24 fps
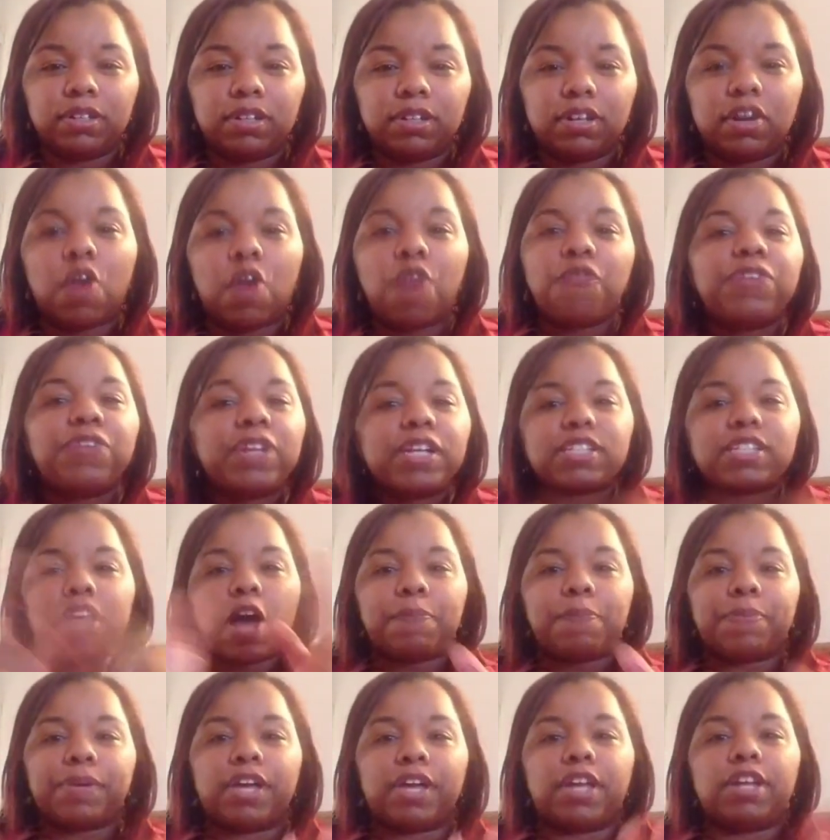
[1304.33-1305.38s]
And hopefully it's
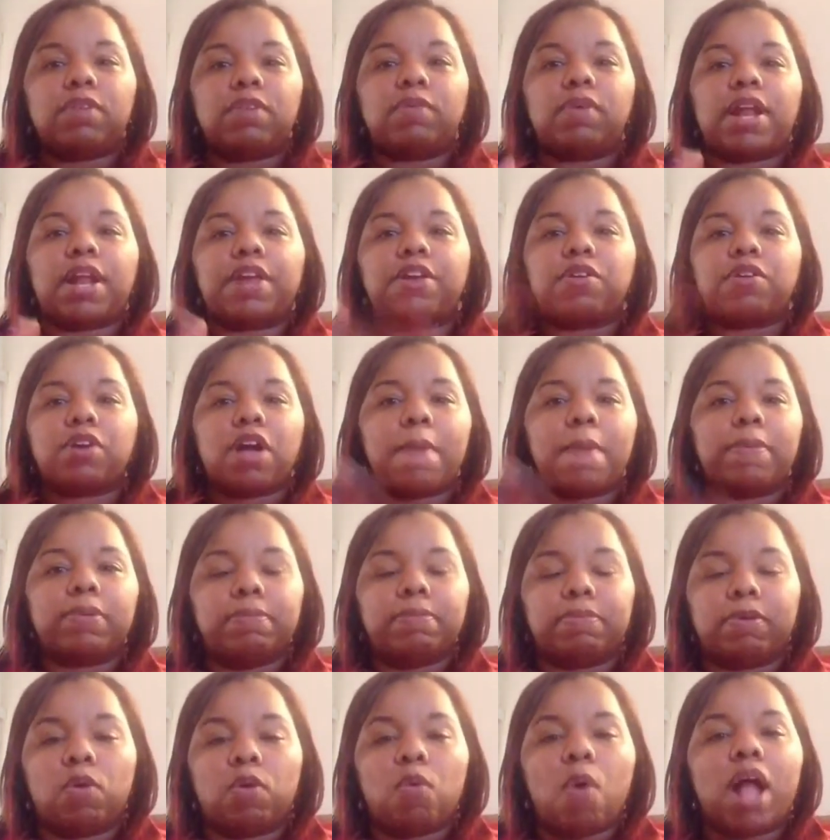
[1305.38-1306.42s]
helping anyone. I know a couple
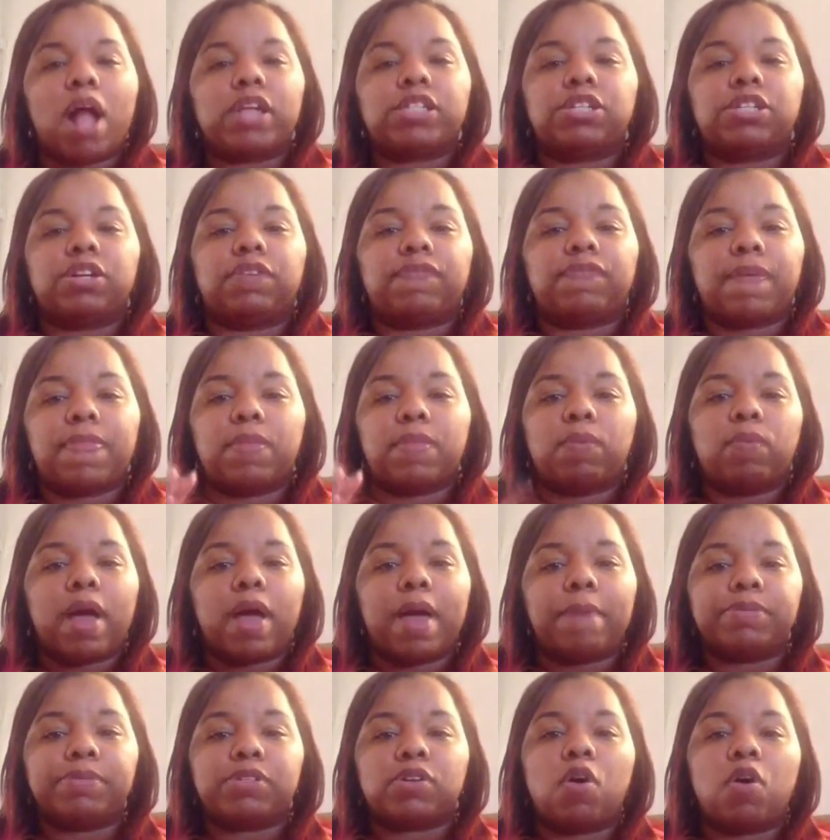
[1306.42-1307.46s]
people are watching from the
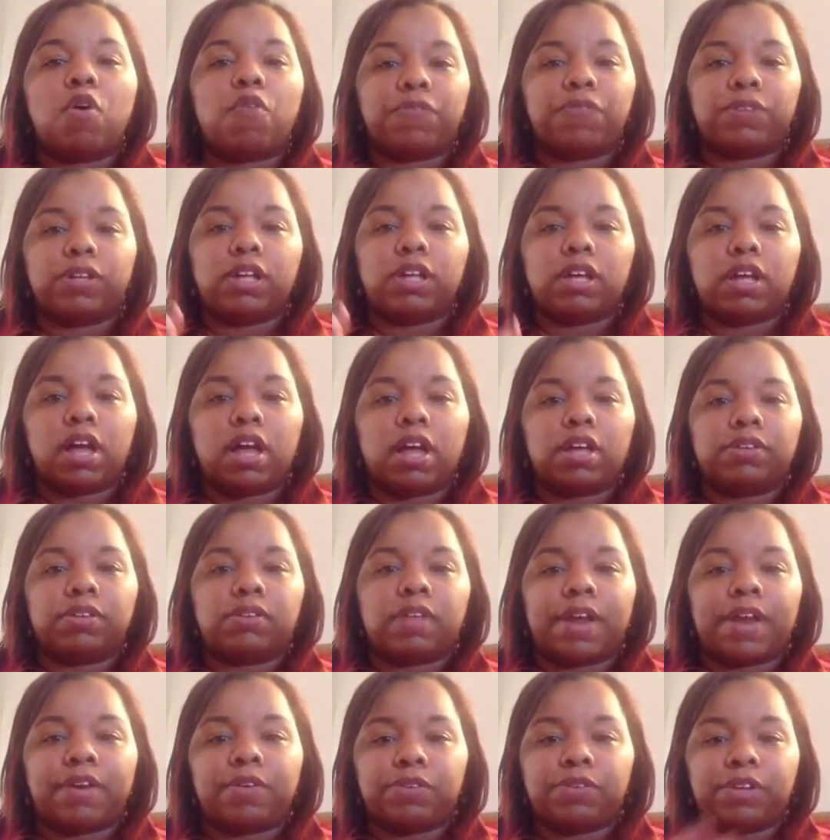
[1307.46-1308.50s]
web, so hopefully, I
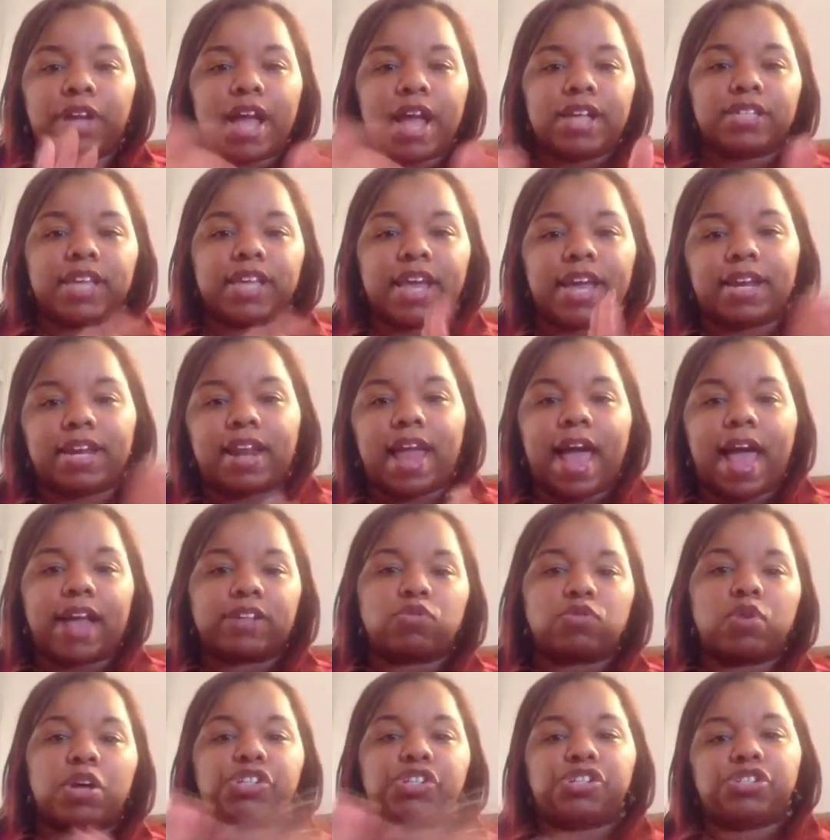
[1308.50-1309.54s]
know you guys can't
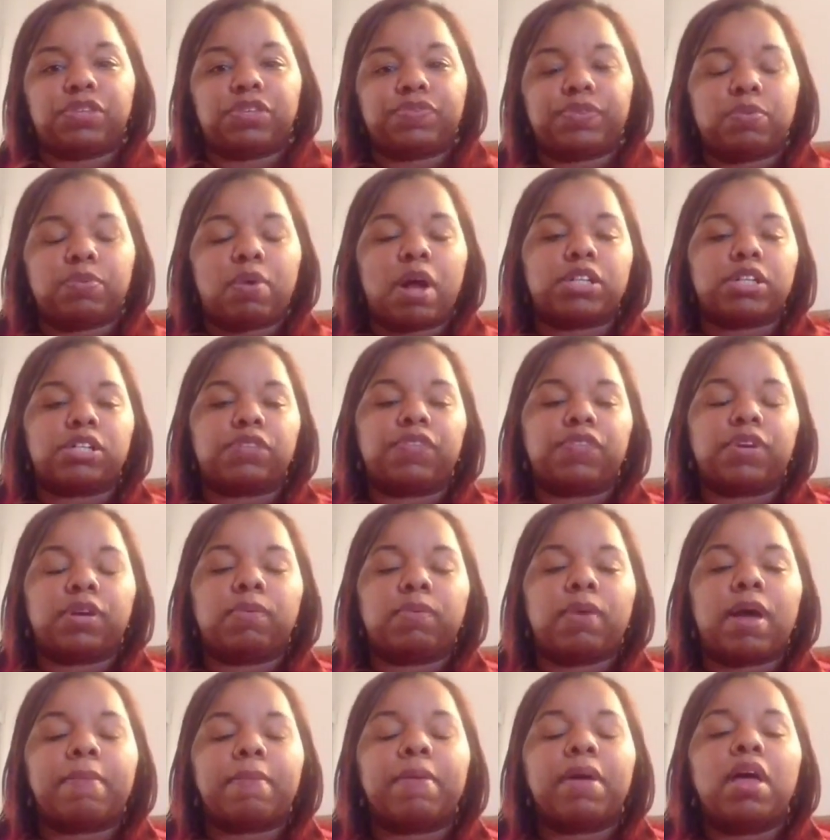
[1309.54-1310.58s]
ask questions if you're watching from the
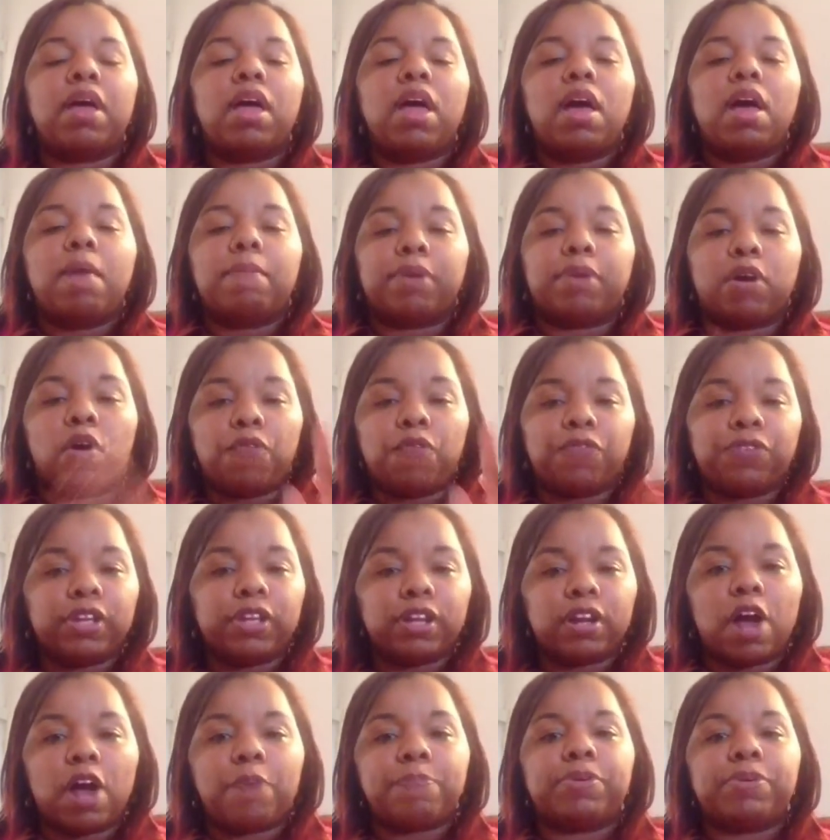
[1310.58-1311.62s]
web, but hopefully
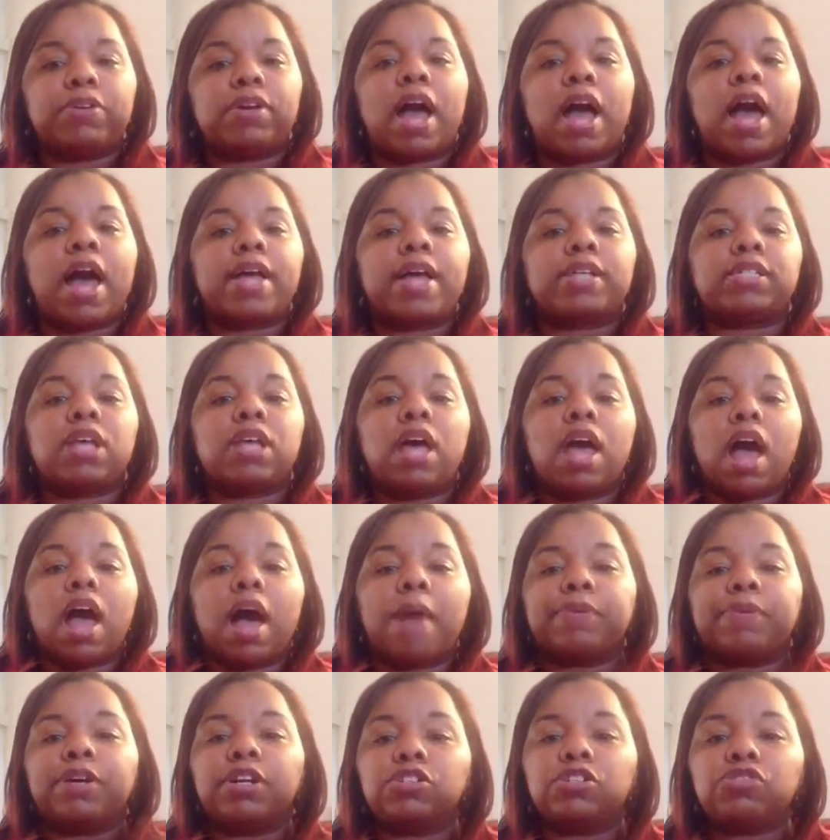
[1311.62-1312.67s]
it'll help you guys.
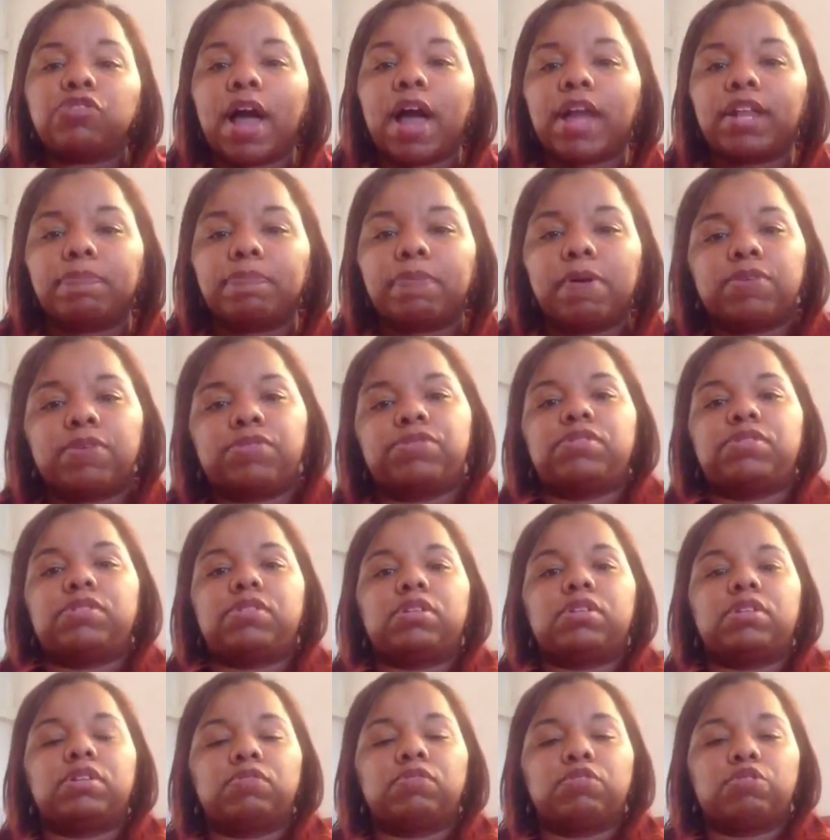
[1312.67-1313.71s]
I'm going to try to post this
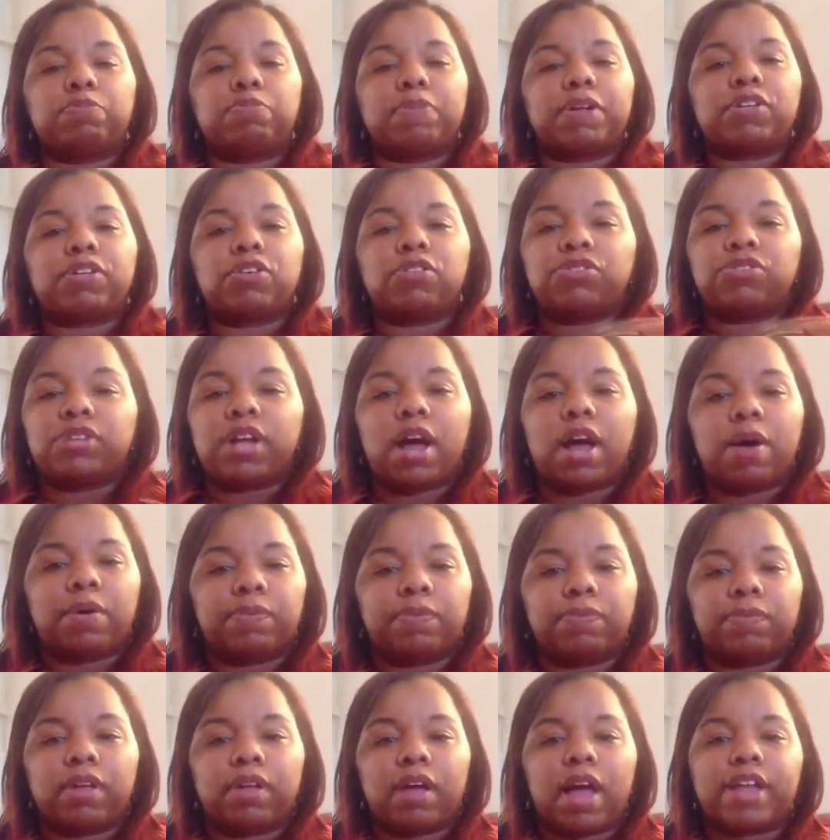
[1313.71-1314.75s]
in the group. I told you how
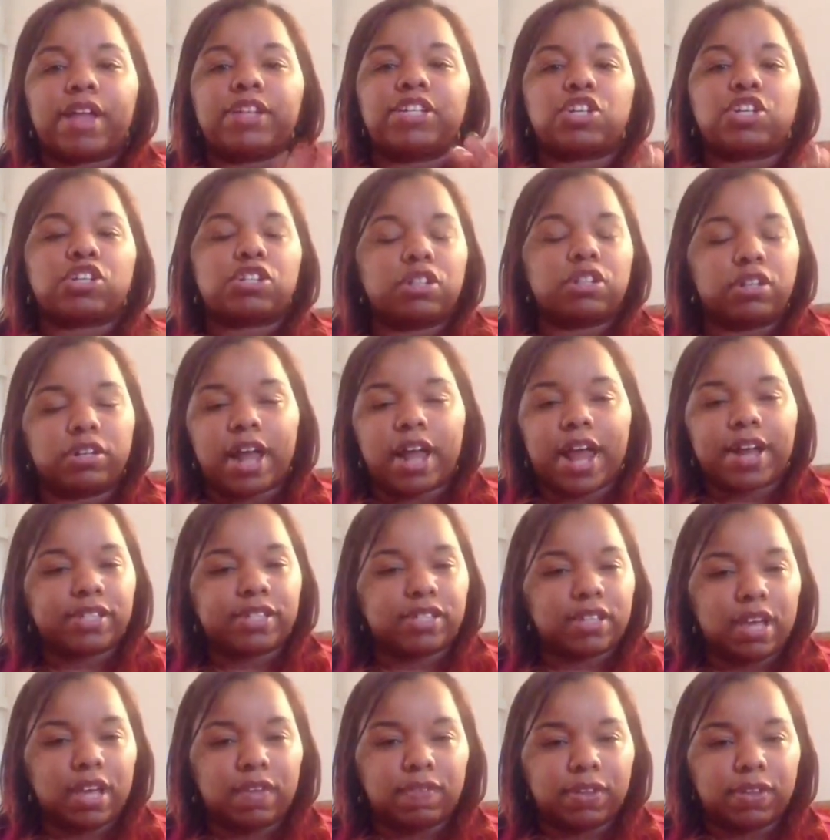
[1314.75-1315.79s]
I just learned how to
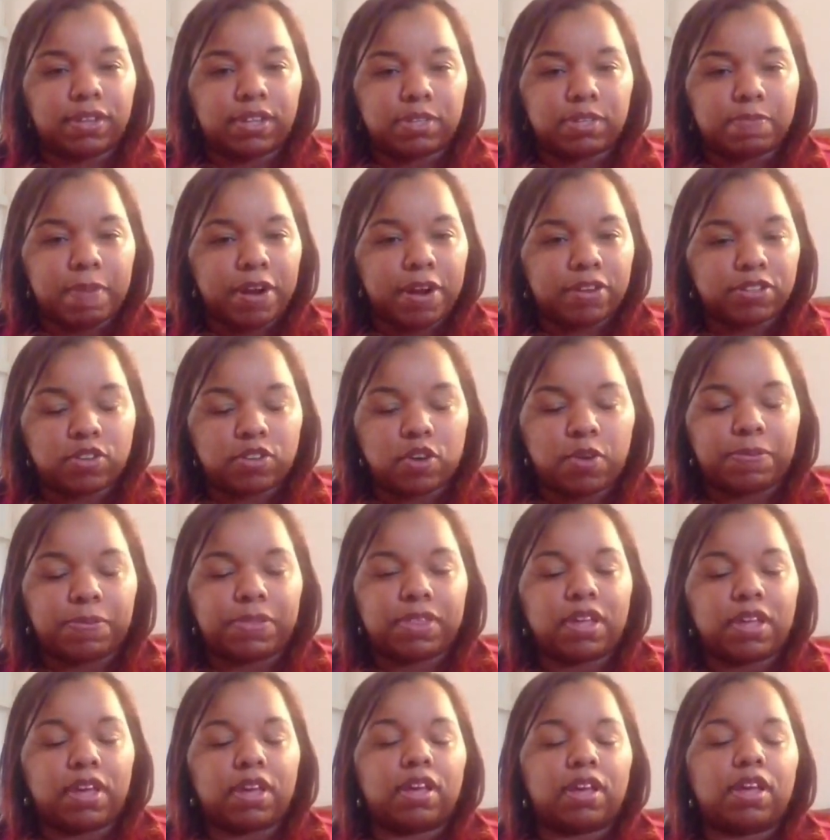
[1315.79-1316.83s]
save on this Periscope
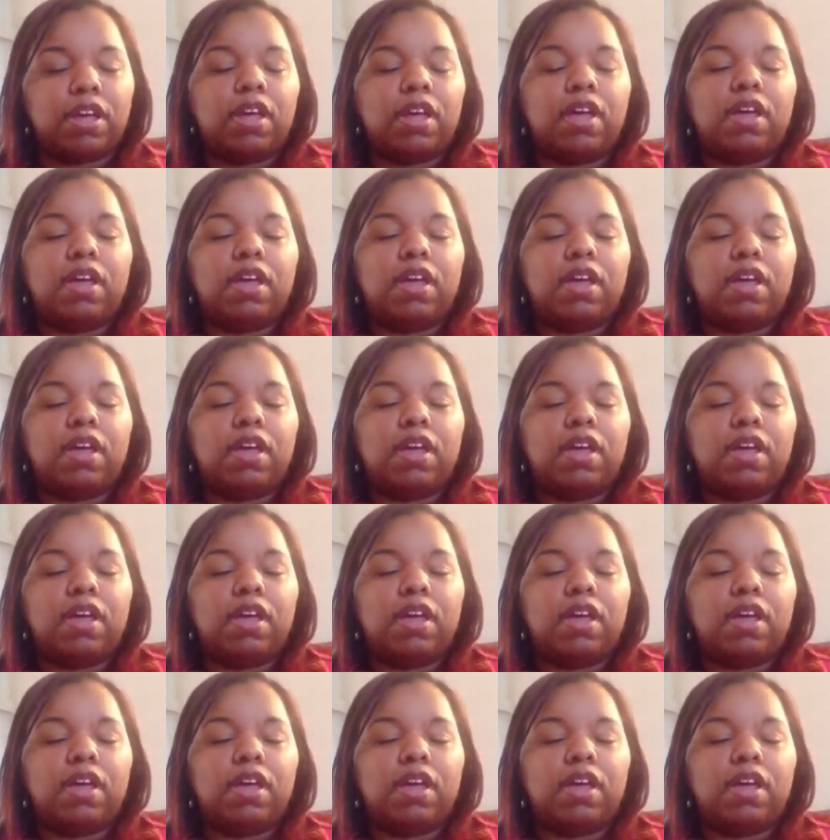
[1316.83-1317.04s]
thing.